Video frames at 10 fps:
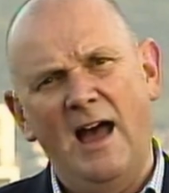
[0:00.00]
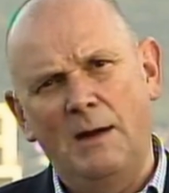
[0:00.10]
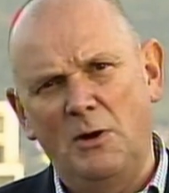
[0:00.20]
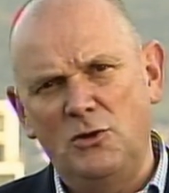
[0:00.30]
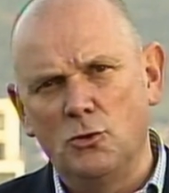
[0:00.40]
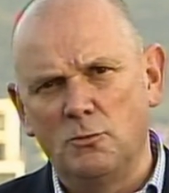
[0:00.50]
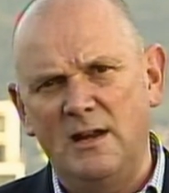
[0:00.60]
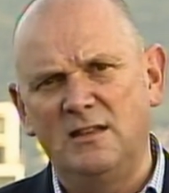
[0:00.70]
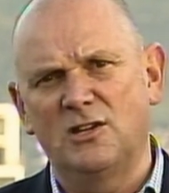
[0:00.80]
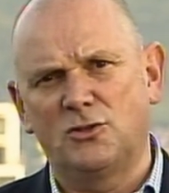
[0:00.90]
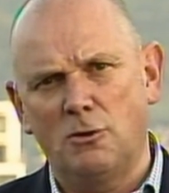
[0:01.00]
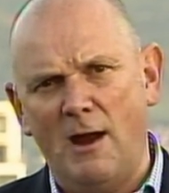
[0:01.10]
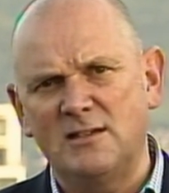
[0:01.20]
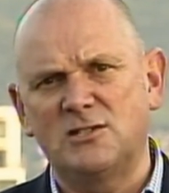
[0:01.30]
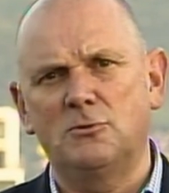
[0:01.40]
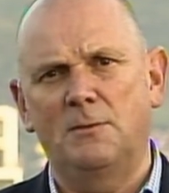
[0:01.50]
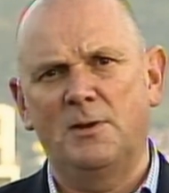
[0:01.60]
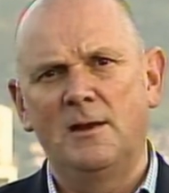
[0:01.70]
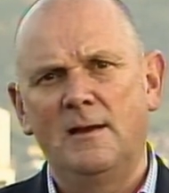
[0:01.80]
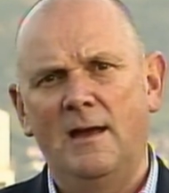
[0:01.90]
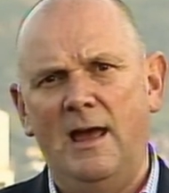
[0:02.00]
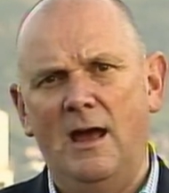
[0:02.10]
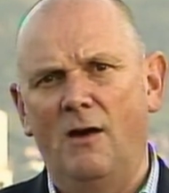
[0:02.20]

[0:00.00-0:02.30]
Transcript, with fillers: And when you read the transcript uh,